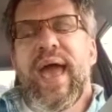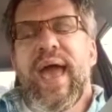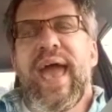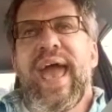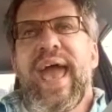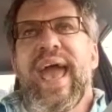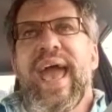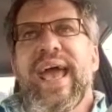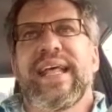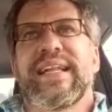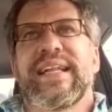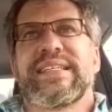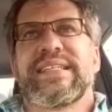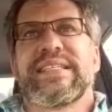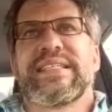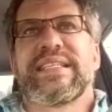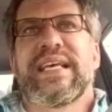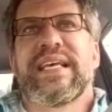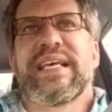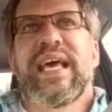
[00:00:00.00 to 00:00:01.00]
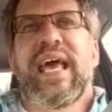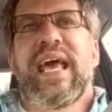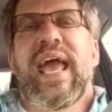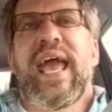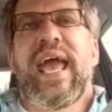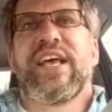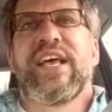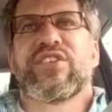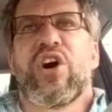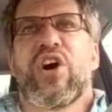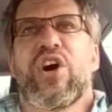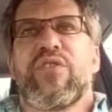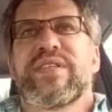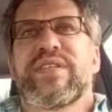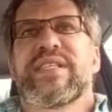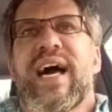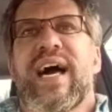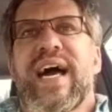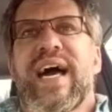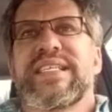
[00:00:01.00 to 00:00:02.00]
And it's all
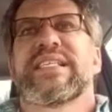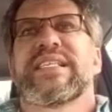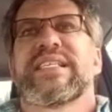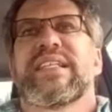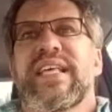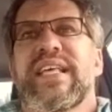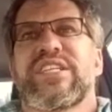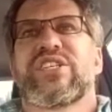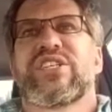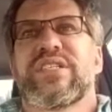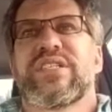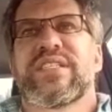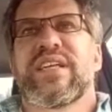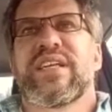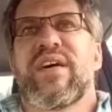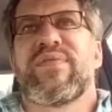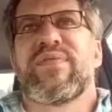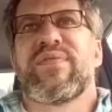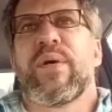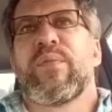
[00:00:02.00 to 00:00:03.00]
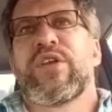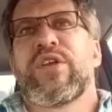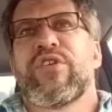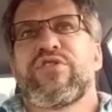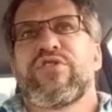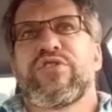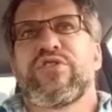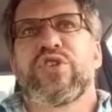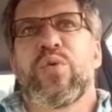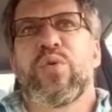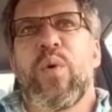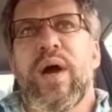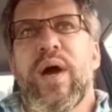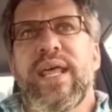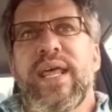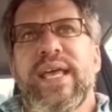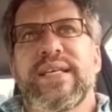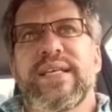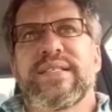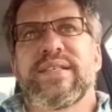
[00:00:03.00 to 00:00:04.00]
this isolation stuff that when you're in your
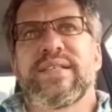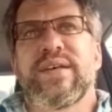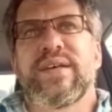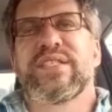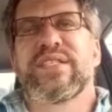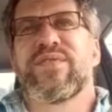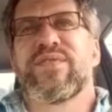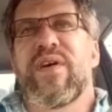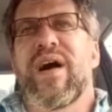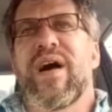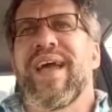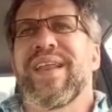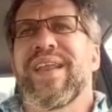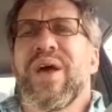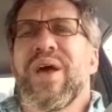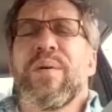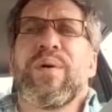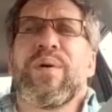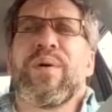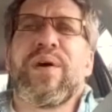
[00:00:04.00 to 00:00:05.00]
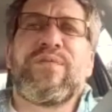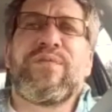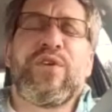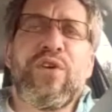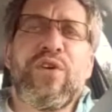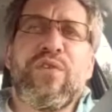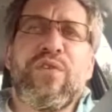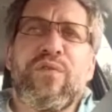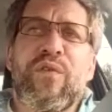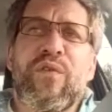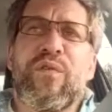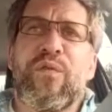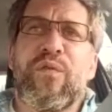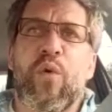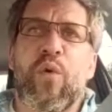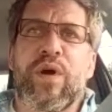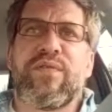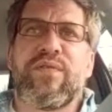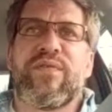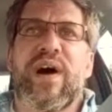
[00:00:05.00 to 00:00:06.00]
20s, it's fine. But if you're
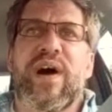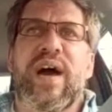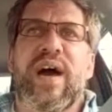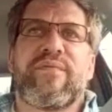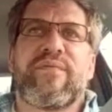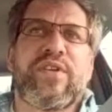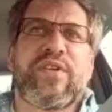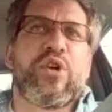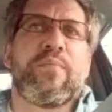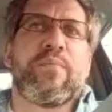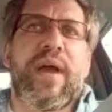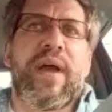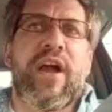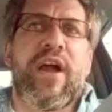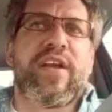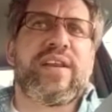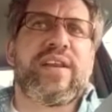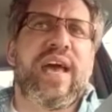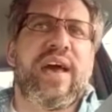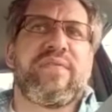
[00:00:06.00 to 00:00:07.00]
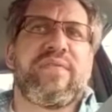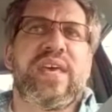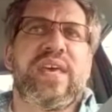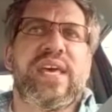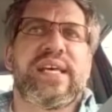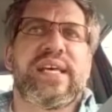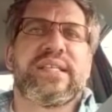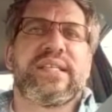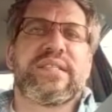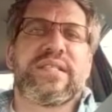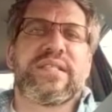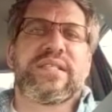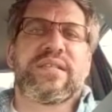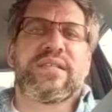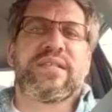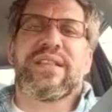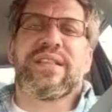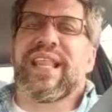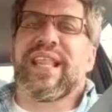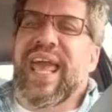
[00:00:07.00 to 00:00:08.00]
45 and you're married and have kids,
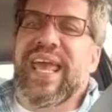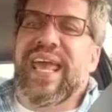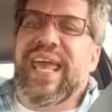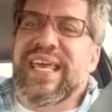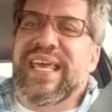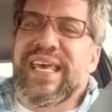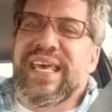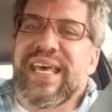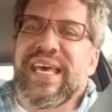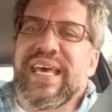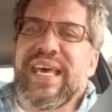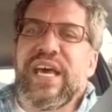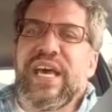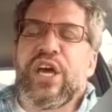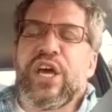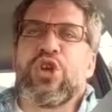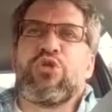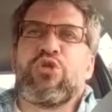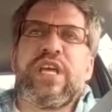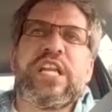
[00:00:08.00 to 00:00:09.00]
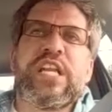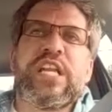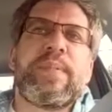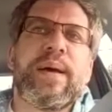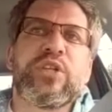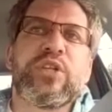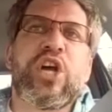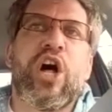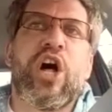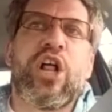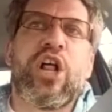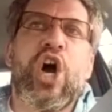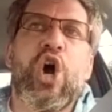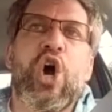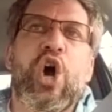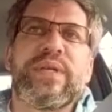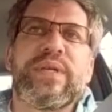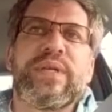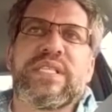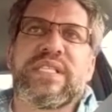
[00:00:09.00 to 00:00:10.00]
like, you need to be able to call
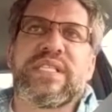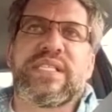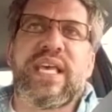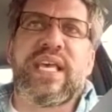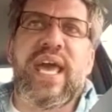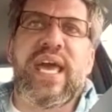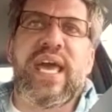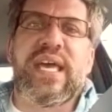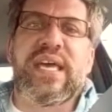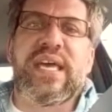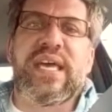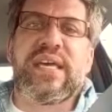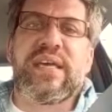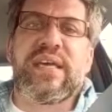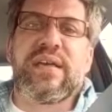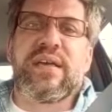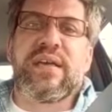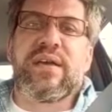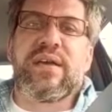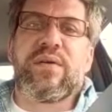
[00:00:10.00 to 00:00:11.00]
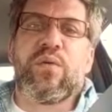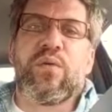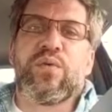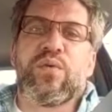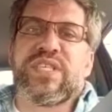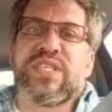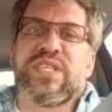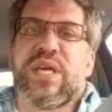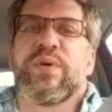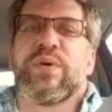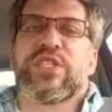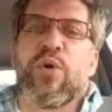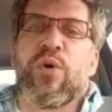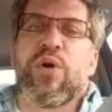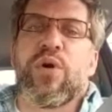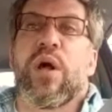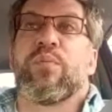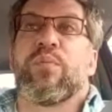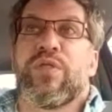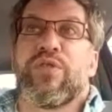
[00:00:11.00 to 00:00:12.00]
home and say, see what's
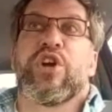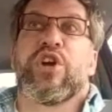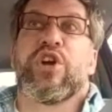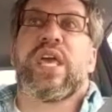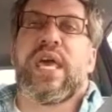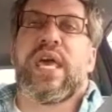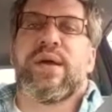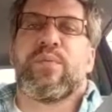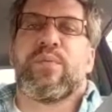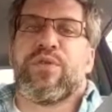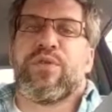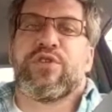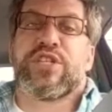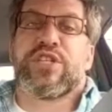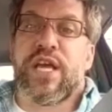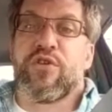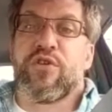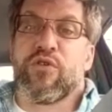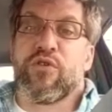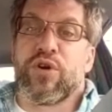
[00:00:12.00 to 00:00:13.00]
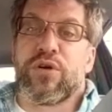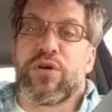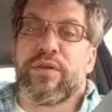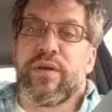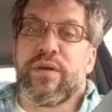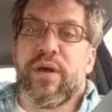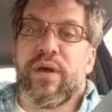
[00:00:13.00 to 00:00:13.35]
going on with your kid, with your 10-year-old.